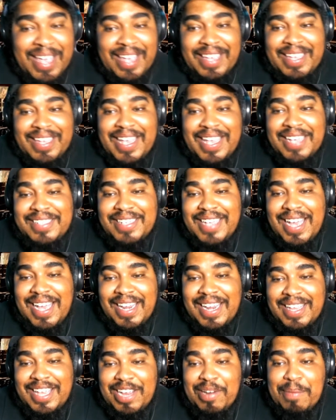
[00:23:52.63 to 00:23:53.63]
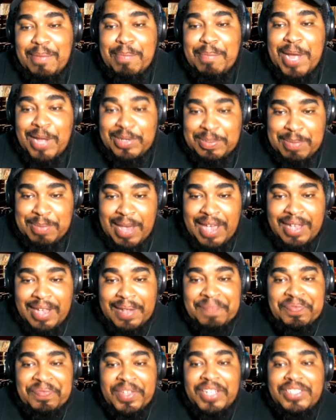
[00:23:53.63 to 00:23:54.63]
Casey got to get her bounce back.
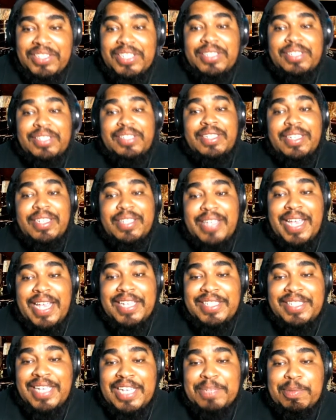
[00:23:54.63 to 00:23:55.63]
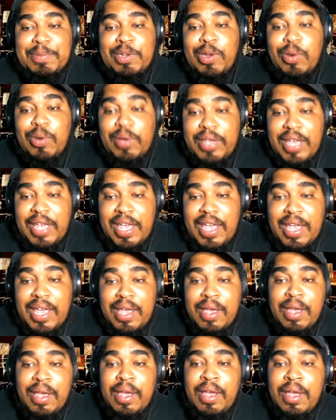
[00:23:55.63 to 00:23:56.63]
Justin says, Casey has been okay,
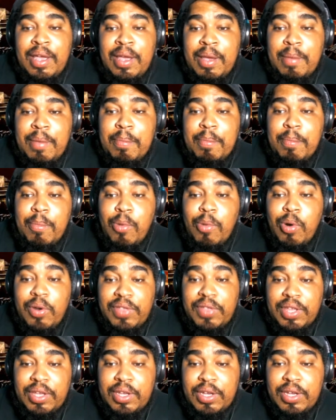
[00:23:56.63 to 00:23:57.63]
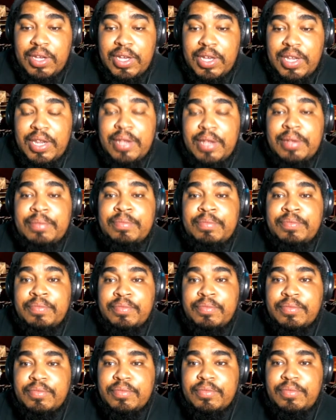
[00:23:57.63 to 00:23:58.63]
more than good.
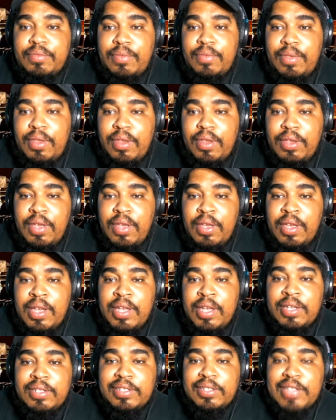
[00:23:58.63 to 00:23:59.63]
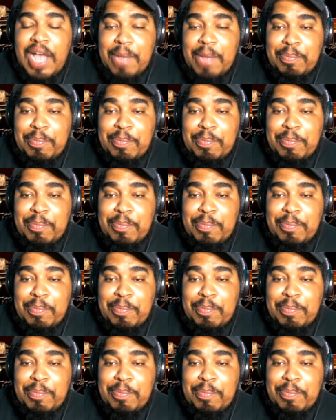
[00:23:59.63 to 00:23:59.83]
Stop